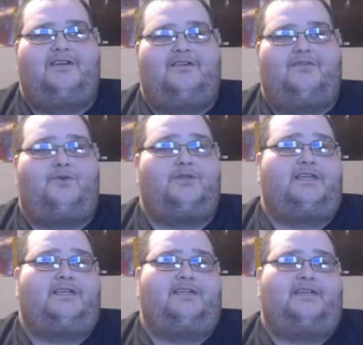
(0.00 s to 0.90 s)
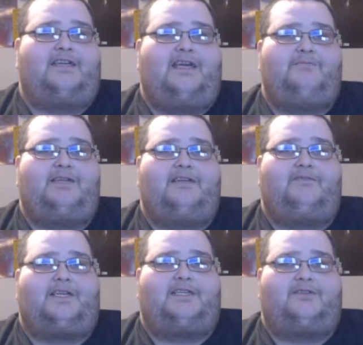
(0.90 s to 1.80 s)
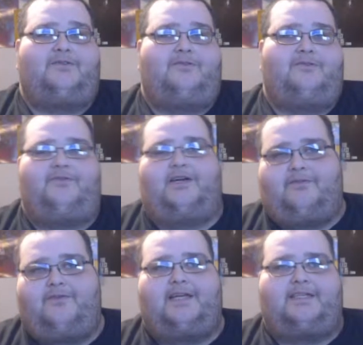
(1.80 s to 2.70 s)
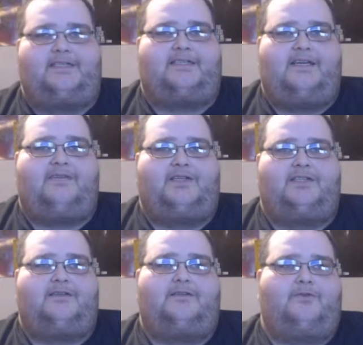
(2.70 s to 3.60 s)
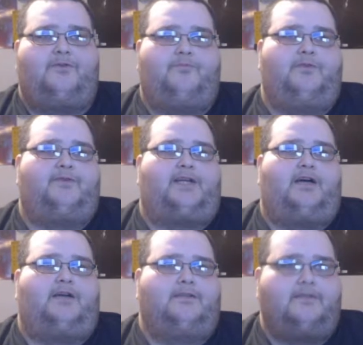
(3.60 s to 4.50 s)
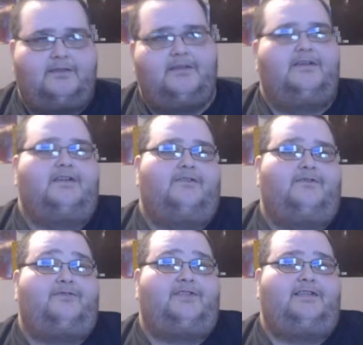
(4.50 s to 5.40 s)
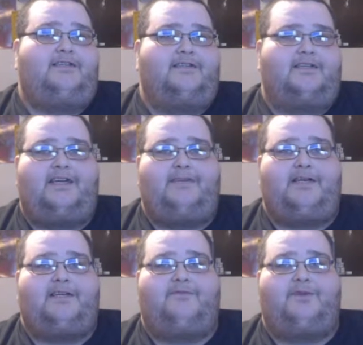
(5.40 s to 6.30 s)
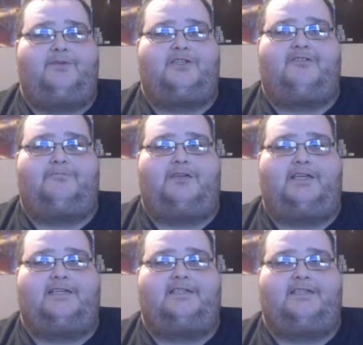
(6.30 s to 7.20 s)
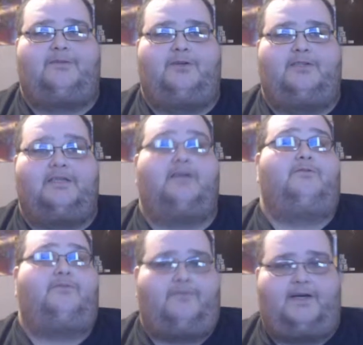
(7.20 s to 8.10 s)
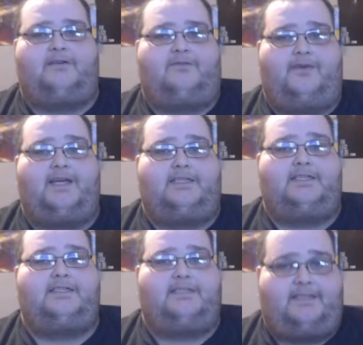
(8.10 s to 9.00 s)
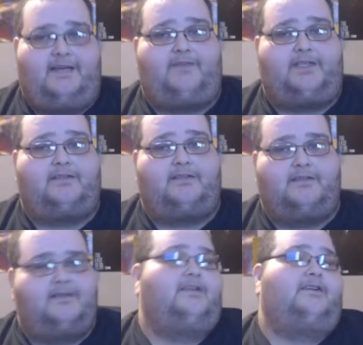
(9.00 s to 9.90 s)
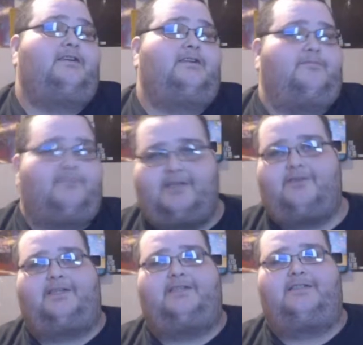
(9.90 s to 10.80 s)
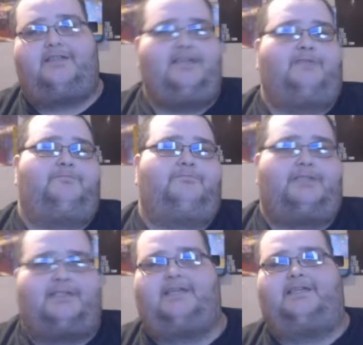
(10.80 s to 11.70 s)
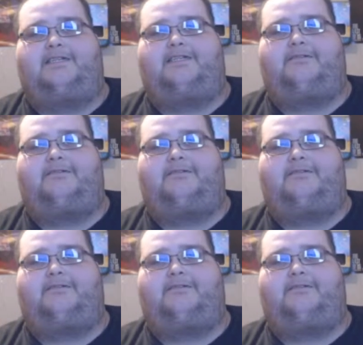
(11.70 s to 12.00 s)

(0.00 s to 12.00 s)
14, a game that never gets old, Final Fantasy VII. Moving on. 15, a game that everyone should play at least once, Final Fantasy VII. I'm going to keep saying it.